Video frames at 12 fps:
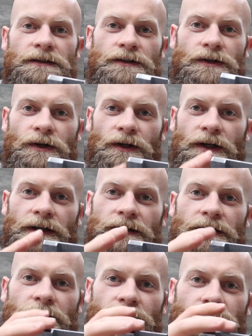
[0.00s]

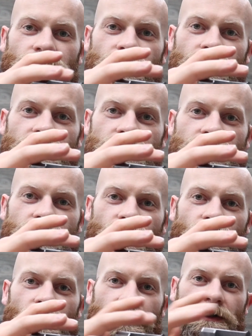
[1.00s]
coolant going through this
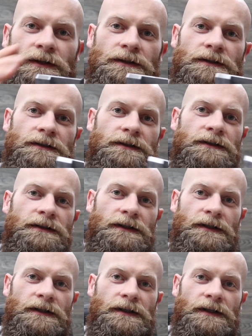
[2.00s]
tool
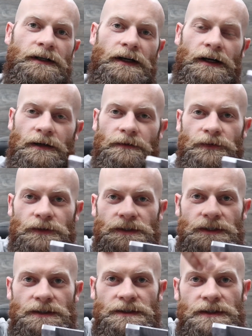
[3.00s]

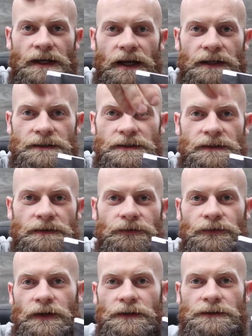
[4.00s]
versus that
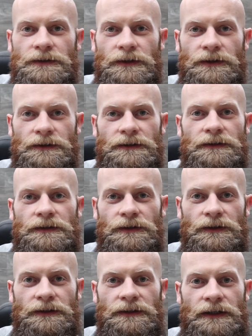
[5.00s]
flood
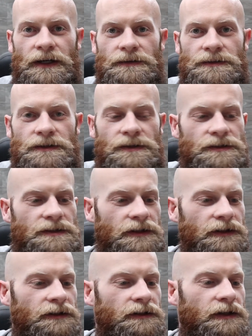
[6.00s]
coolant that I was
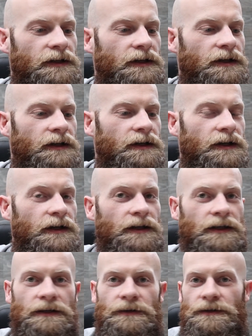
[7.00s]
using, I
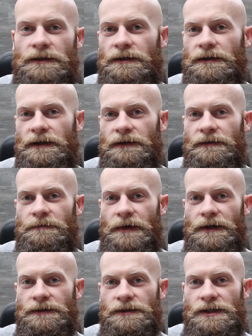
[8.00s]
think it would do an even
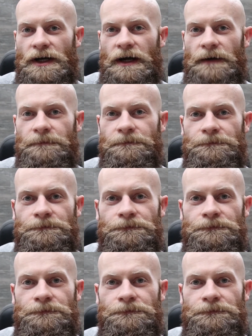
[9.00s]
better job.